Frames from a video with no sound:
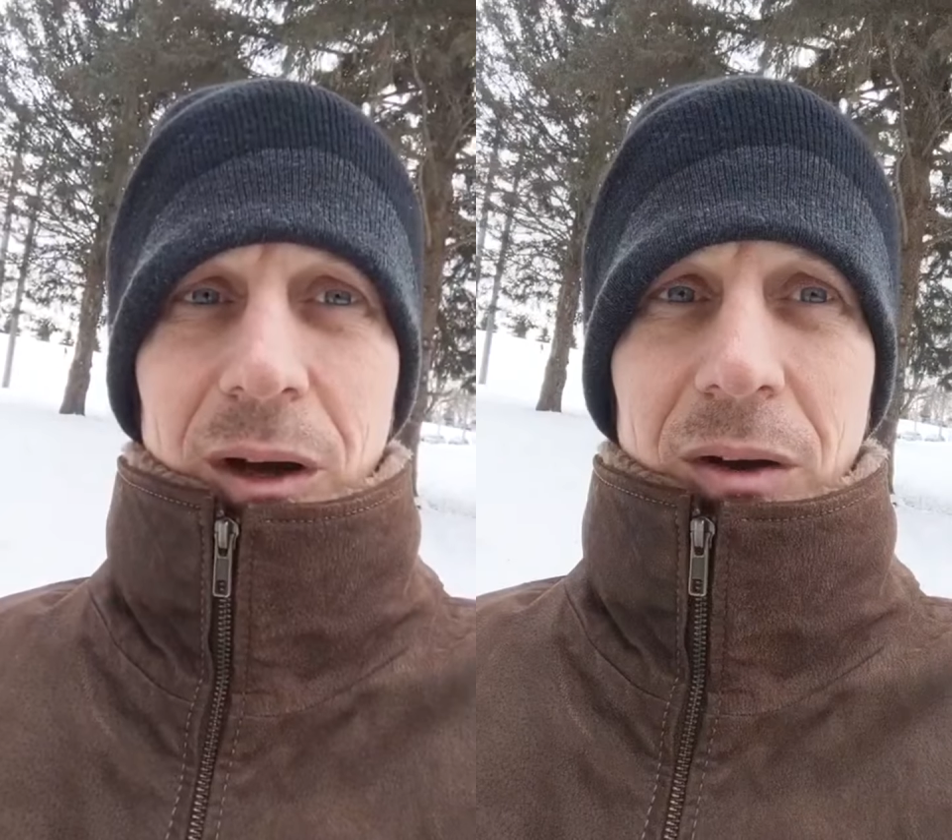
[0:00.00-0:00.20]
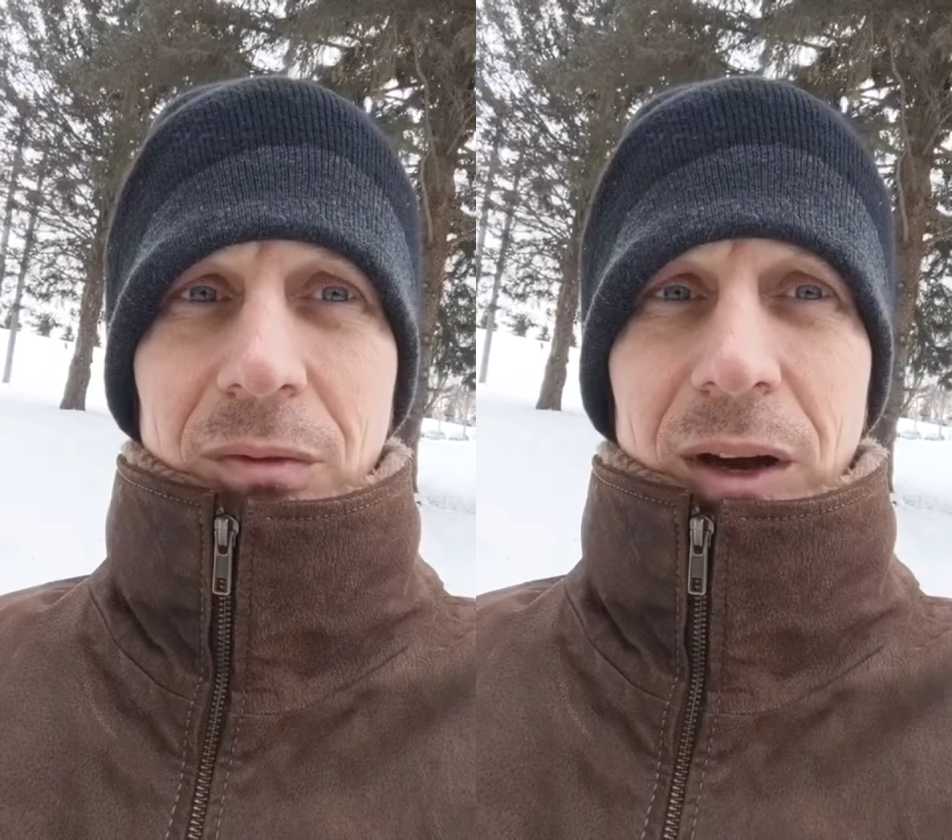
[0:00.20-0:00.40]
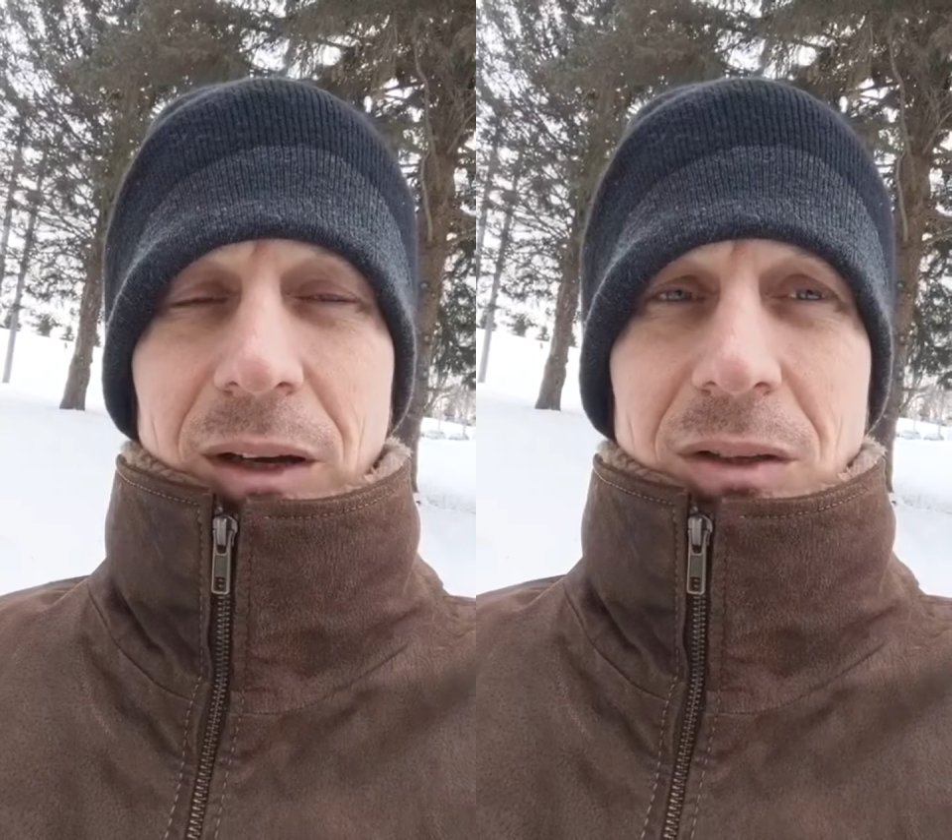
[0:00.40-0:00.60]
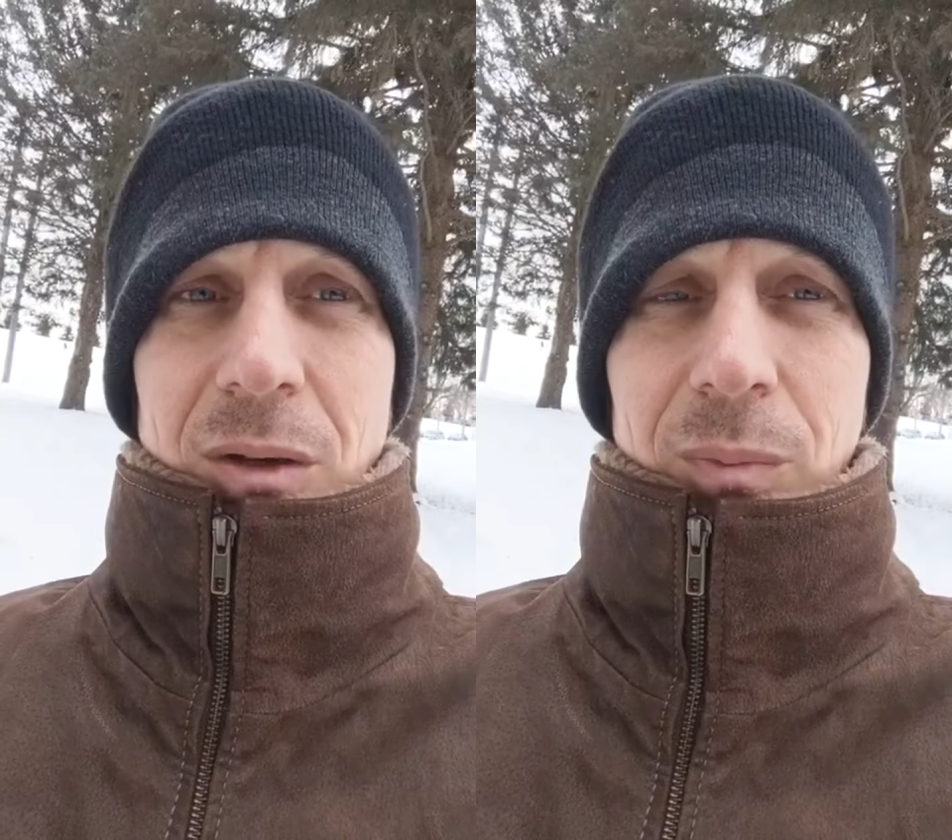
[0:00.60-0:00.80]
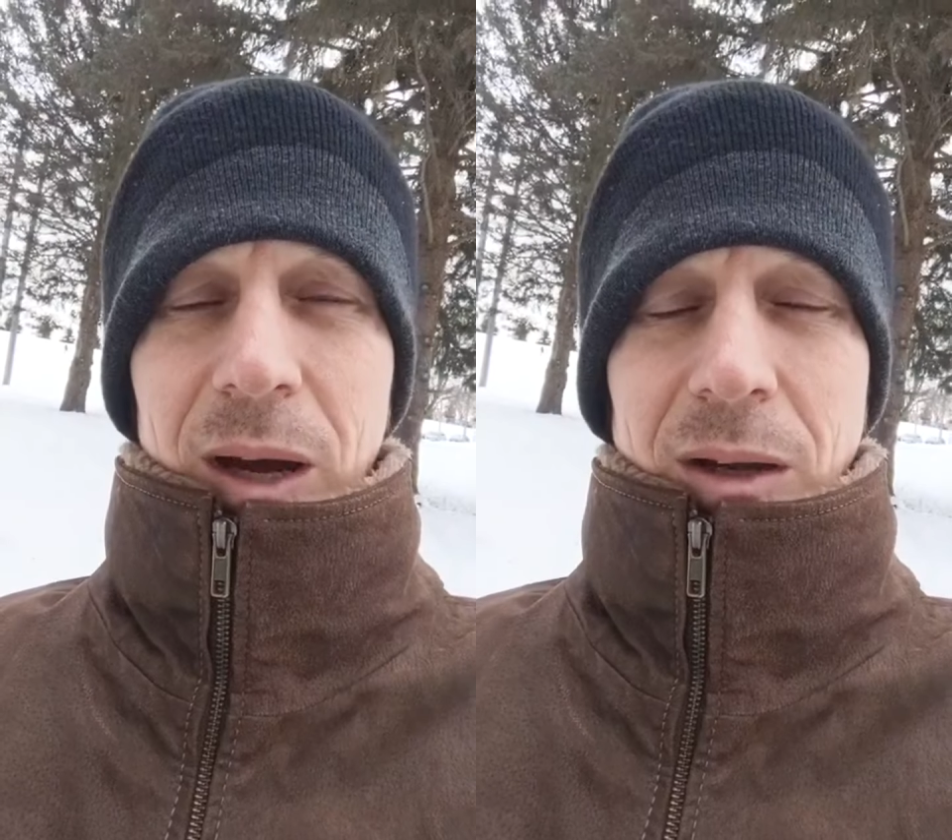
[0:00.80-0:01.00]

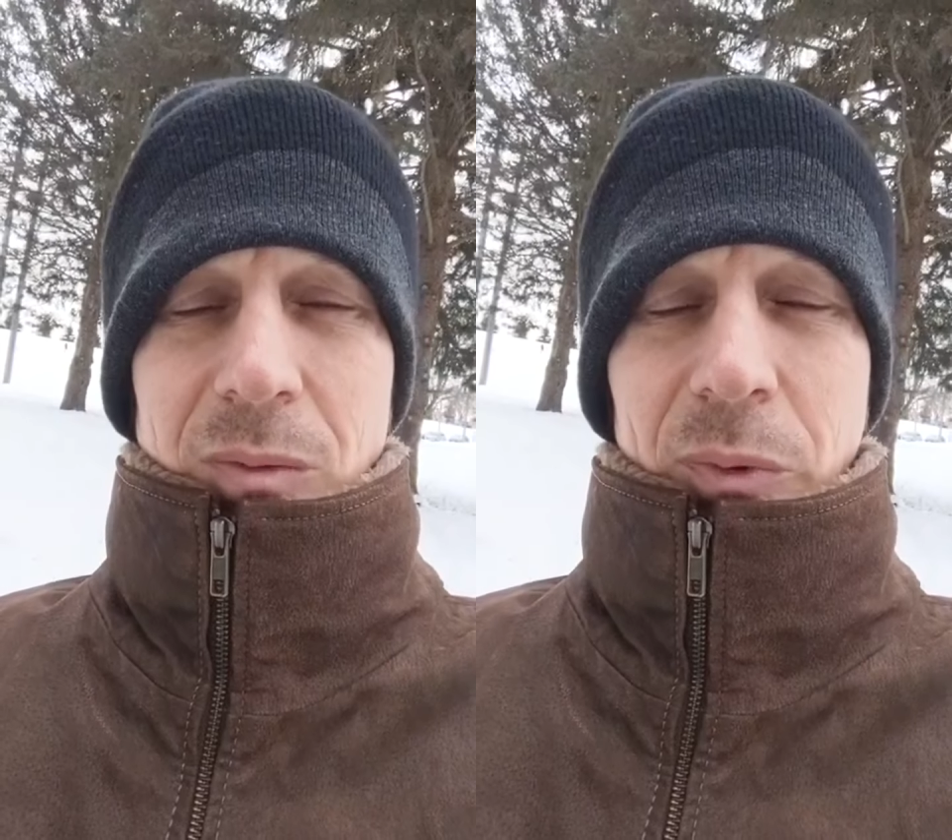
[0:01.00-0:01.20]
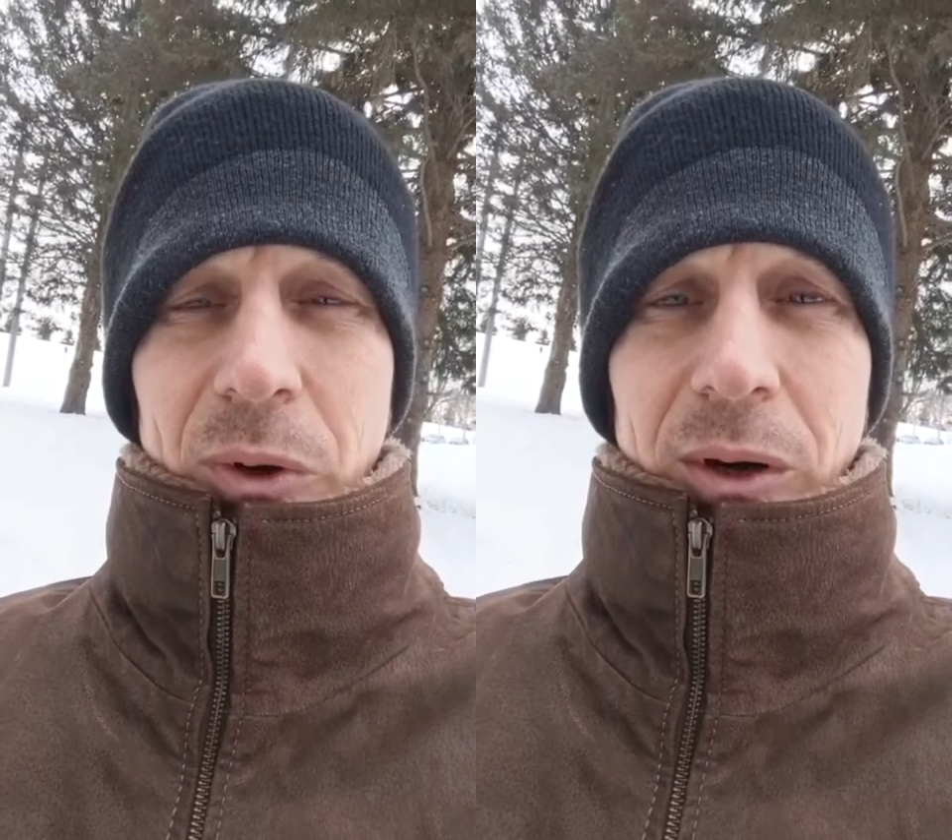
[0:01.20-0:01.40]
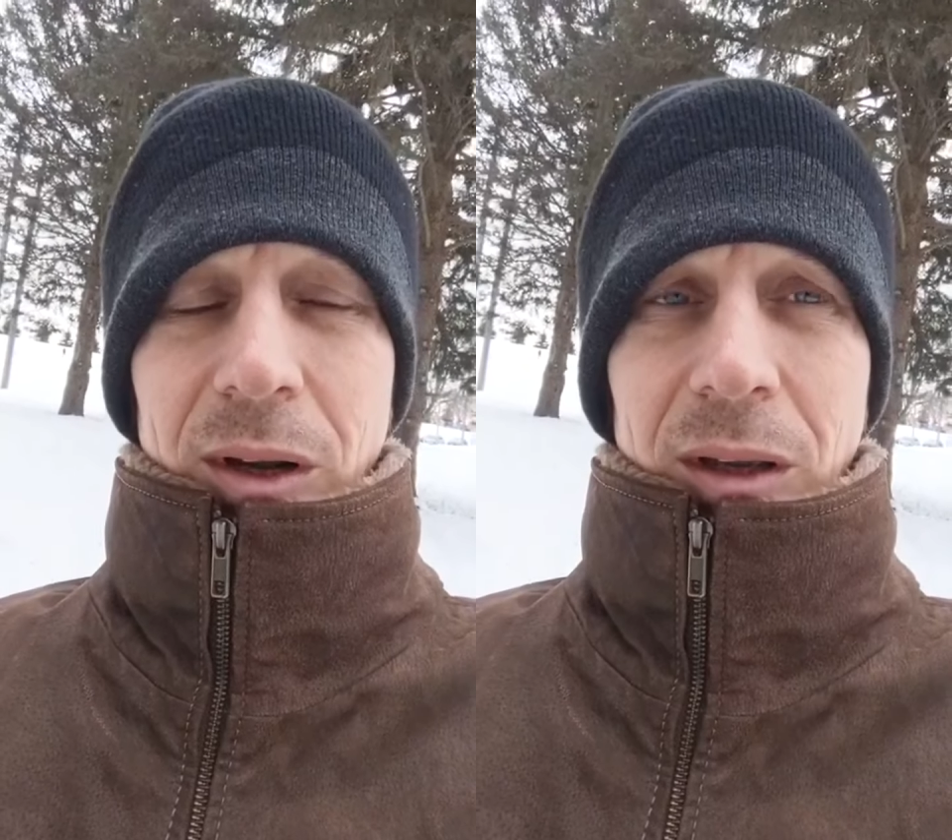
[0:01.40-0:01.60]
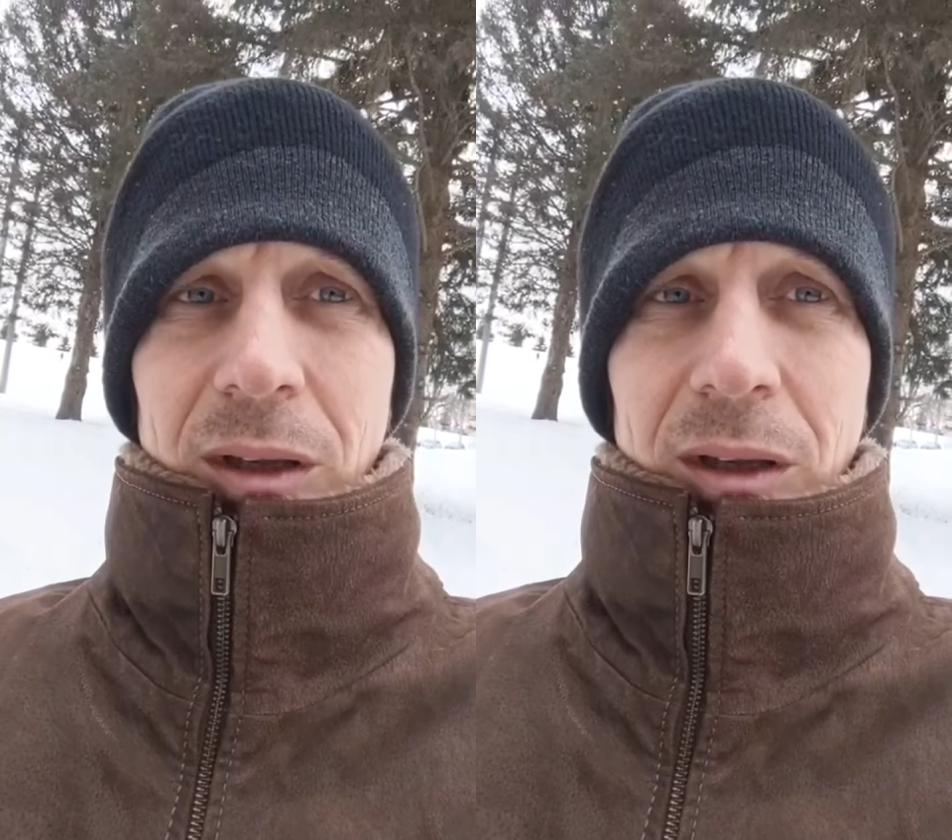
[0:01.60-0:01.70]
vaccine passport.